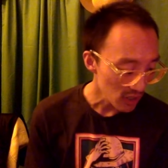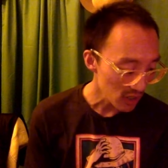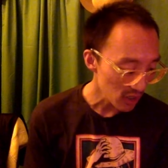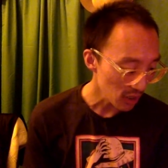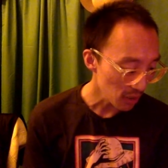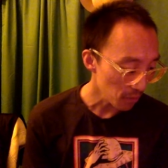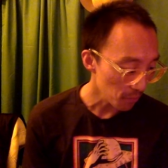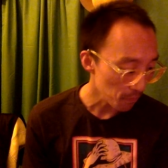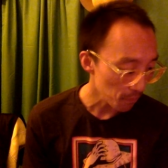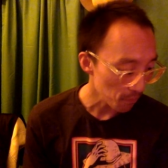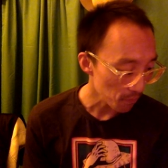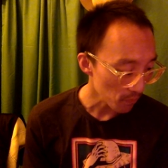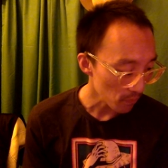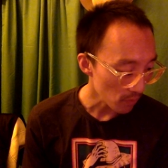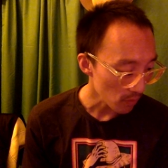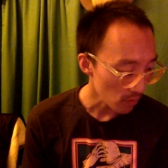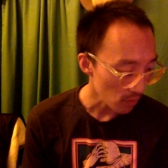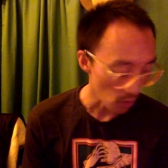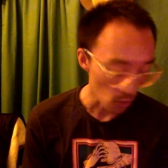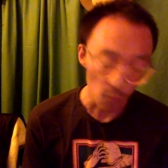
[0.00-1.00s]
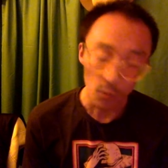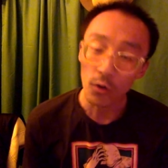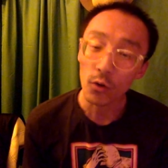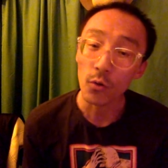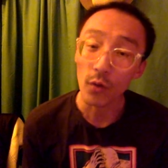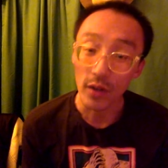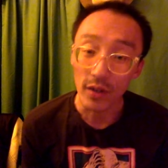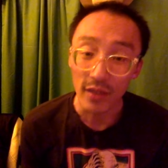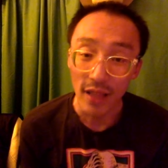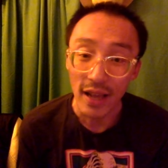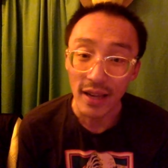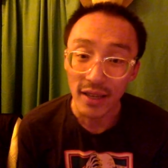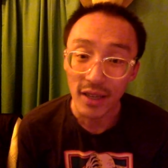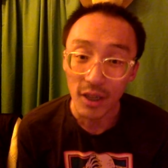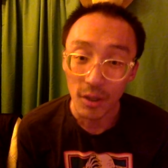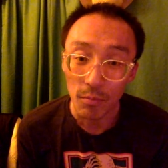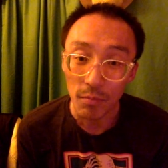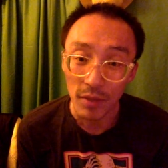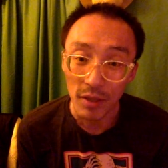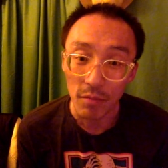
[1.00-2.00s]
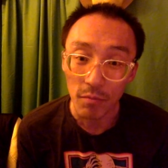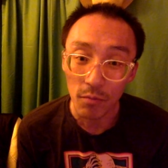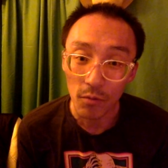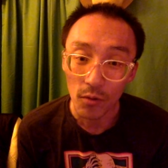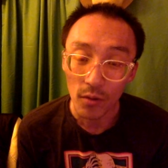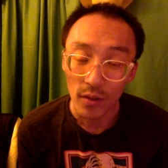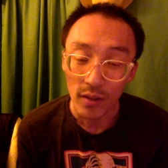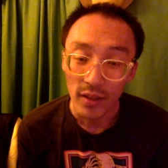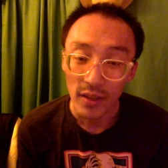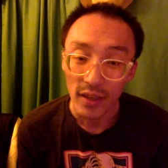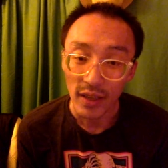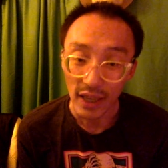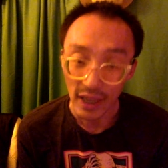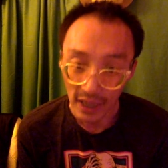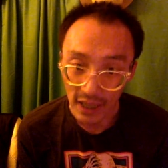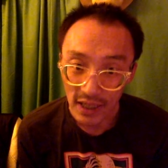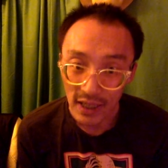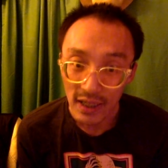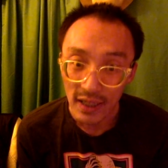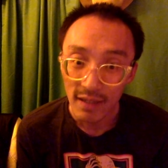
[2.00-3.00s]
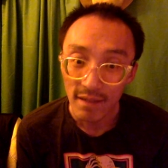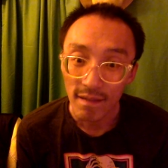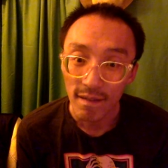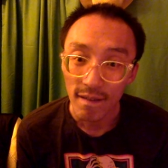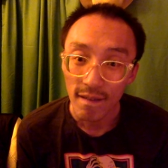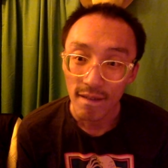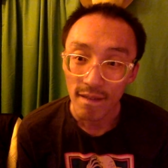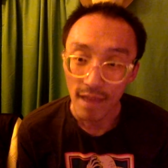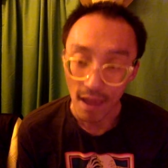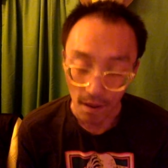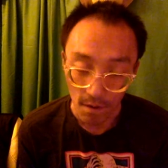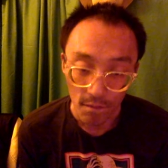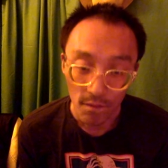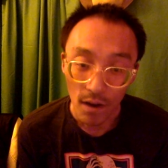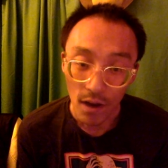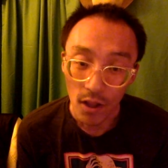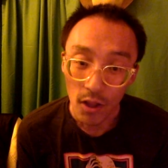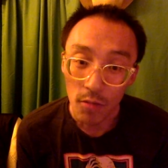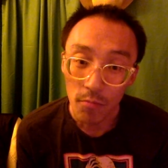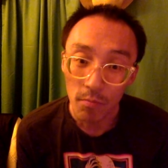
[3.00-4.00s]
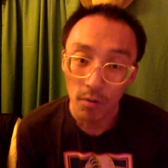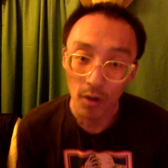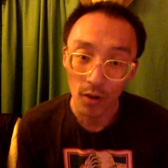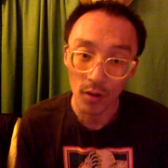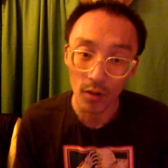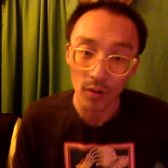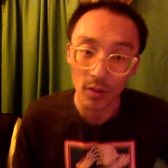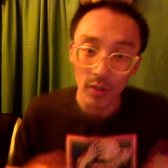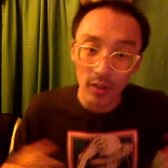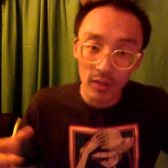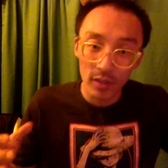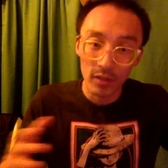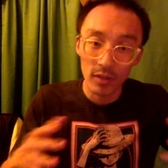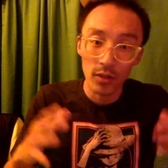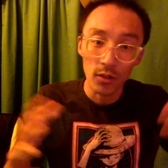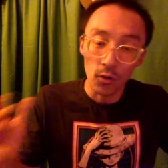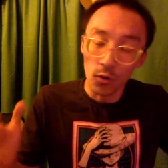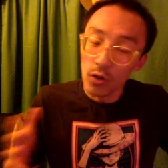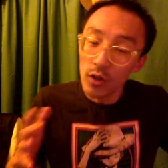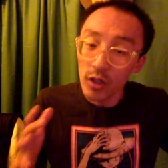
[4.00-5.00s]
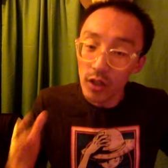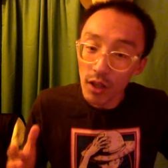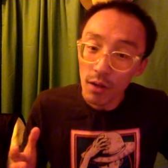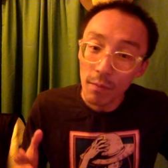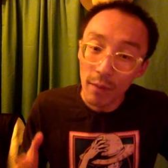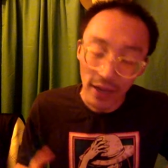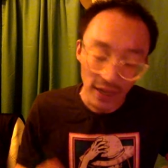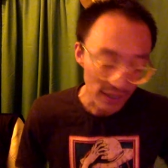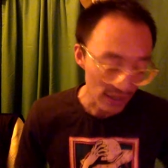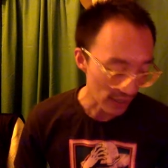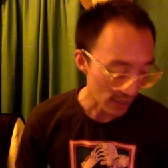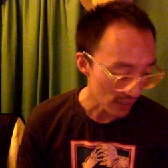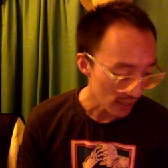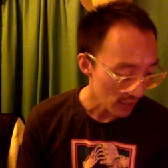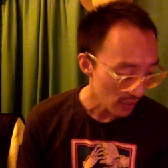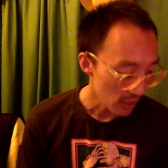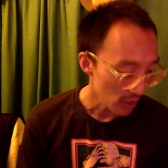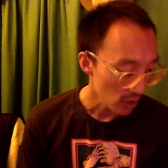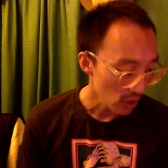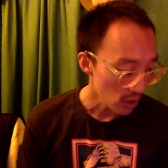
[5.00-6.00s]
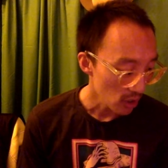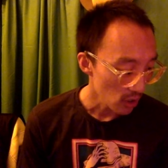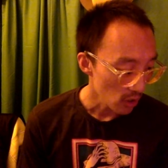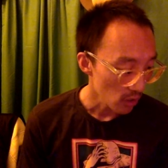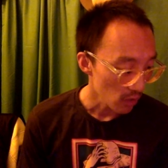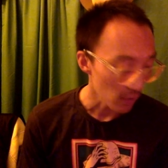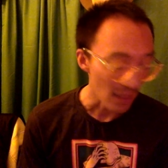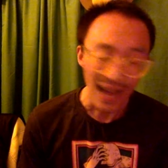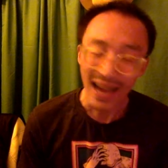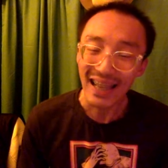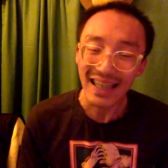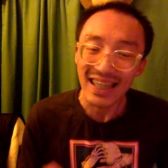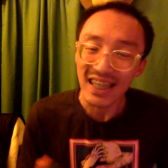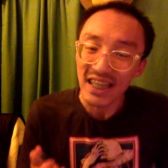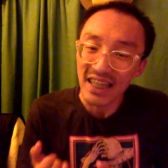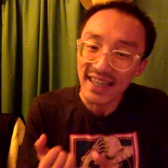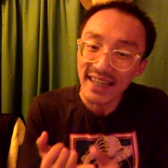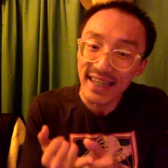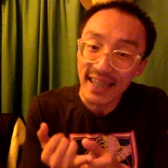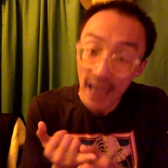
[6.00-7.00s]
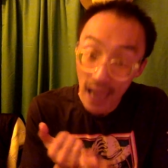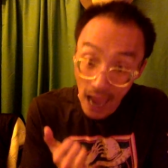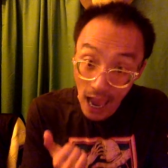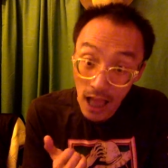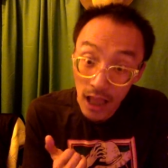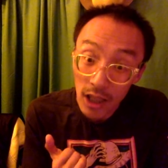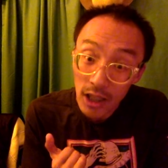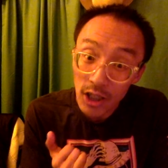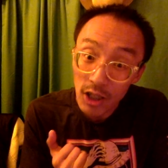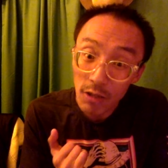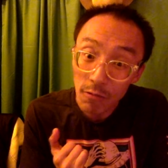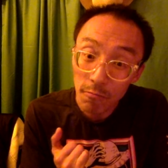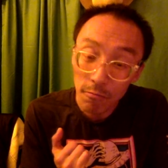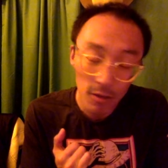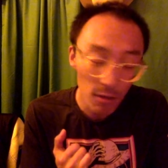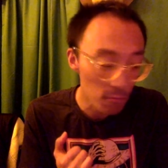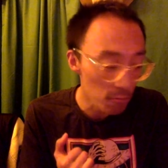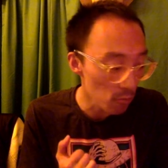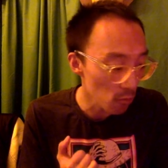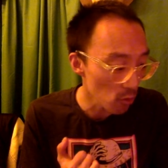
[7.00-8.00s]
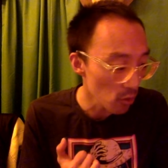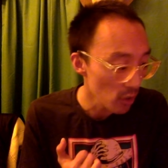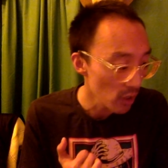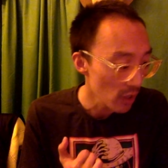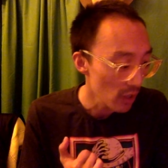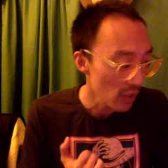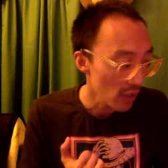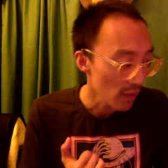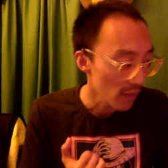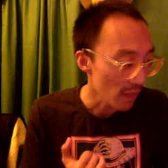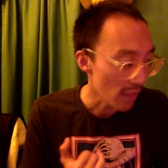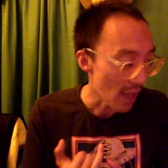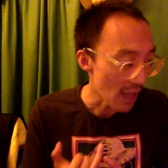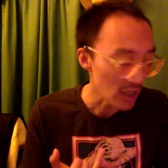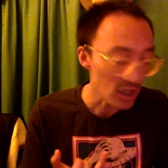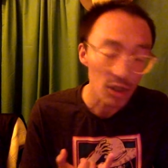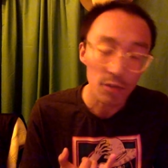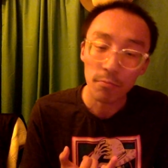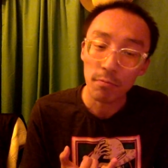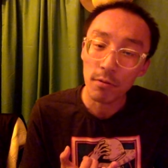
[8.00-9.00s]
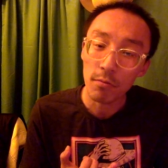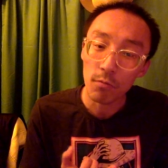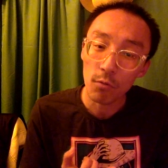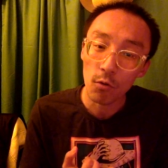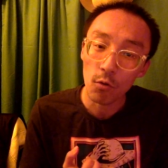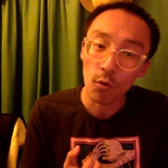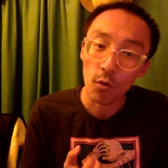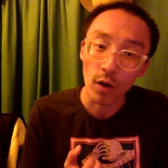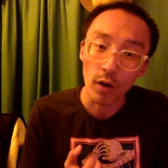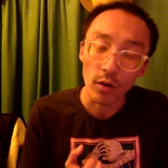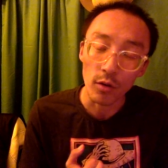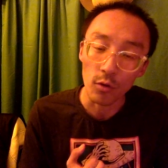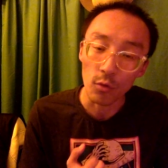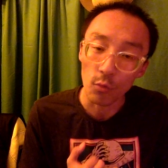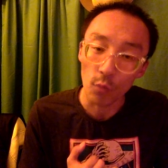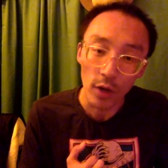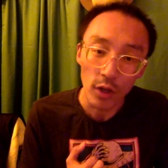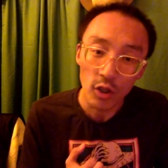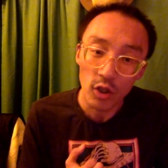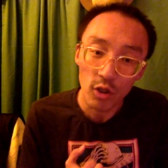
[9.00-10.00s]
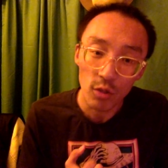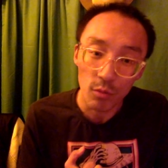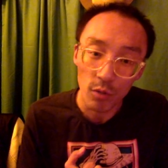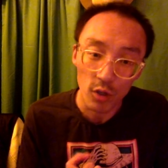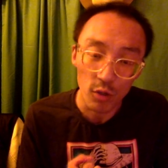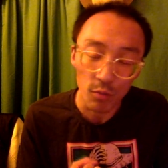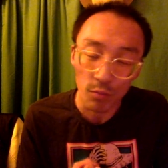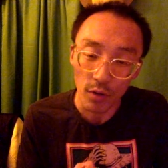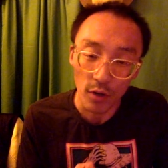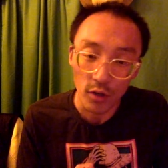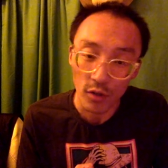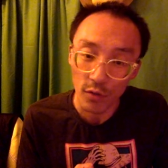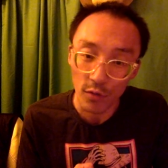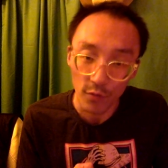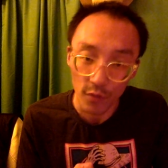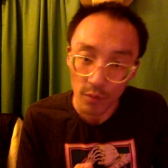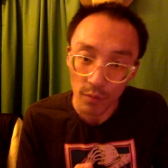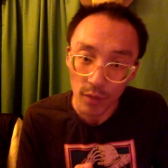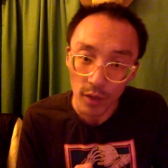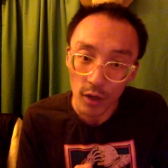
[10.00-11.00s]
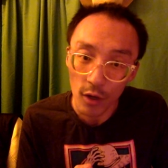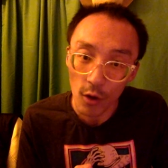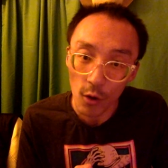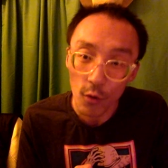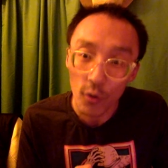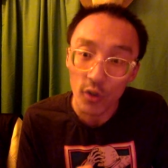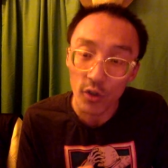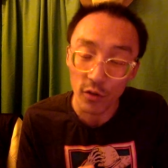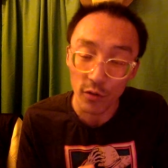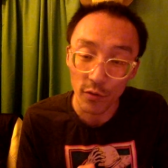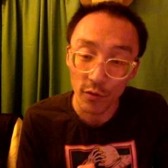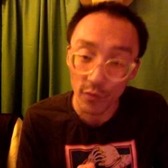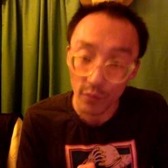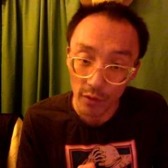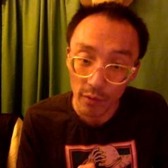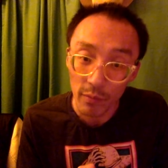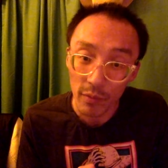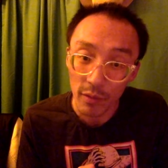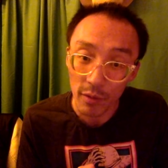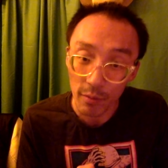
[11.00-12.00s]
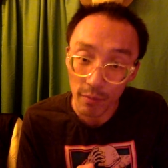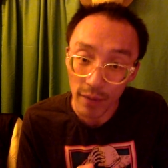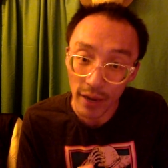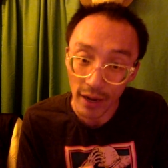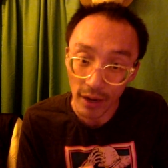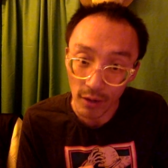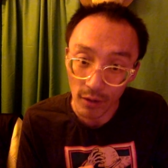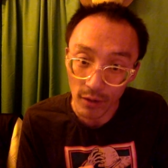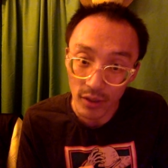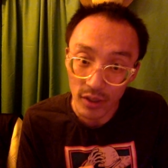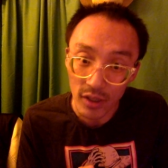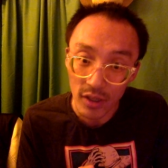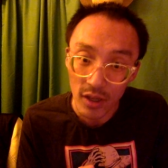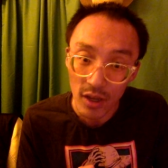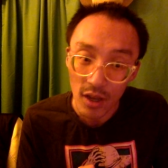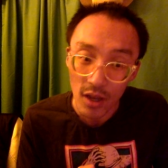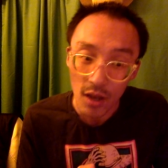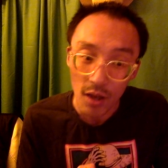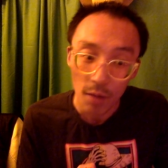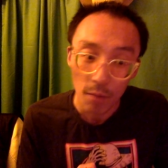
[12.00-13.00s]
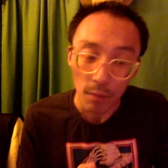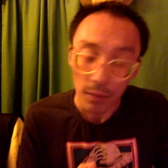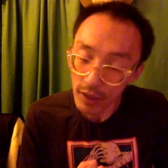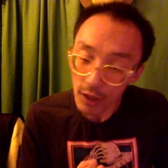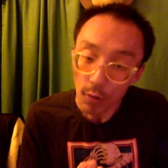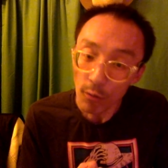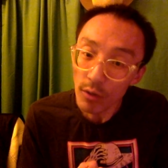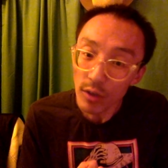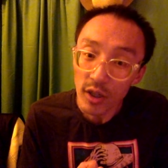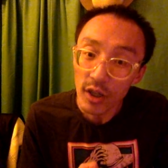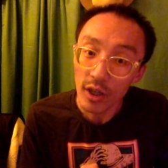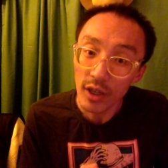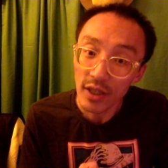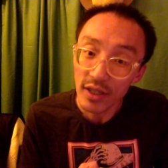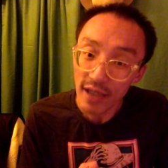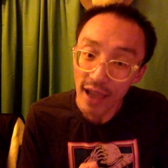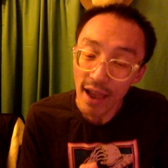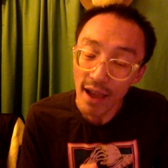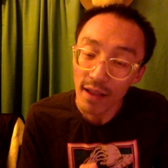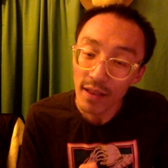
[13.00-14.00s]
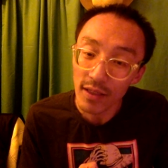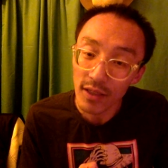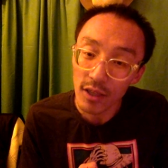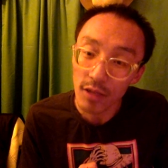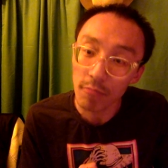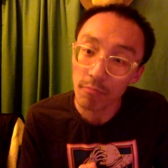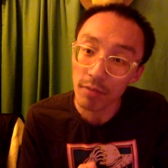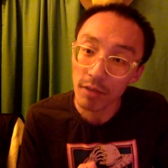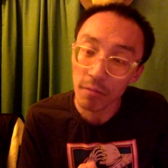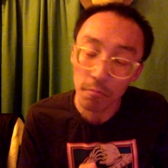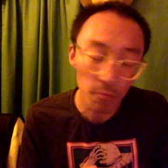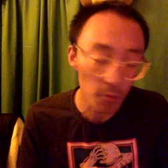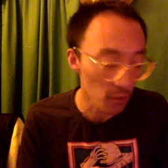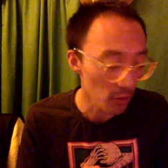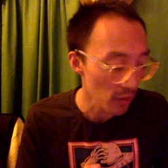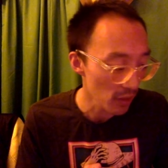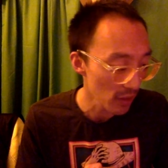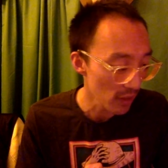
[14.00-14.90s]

see, there were quite a lot of good people in that volleyball little club I did. Lots of talented people, Lots of people who are under way too much pressure from the coach or from their parents, but they were good, talented people.